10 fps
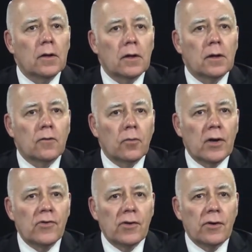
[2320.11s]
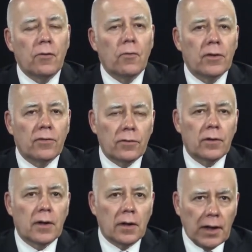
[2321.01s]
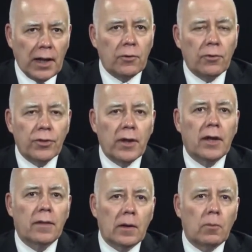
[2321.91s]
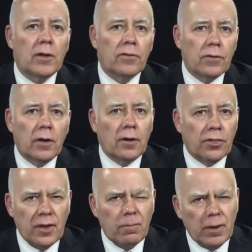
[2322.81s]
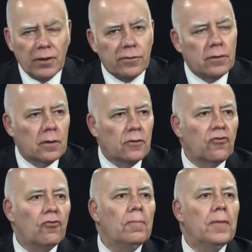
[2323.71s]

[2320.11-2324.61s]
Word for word: uh, twice a year, once an, an, annual thing and then once on a theme based uh, issue,